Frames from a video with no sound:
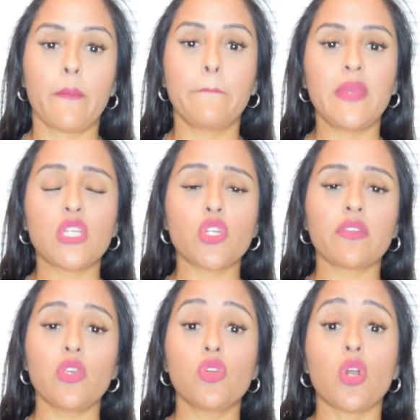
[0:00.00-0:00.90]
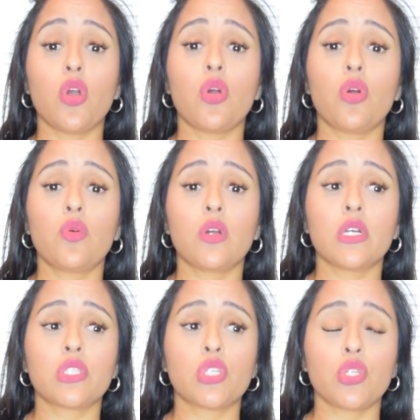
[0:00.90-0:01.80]
make sure that you go
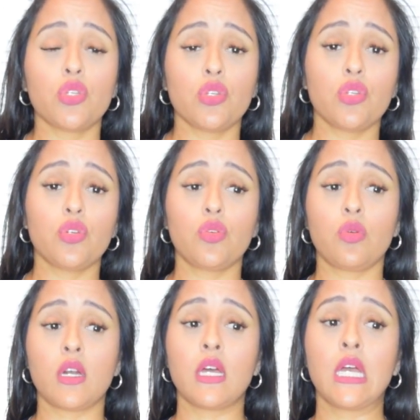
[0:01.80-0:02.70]
to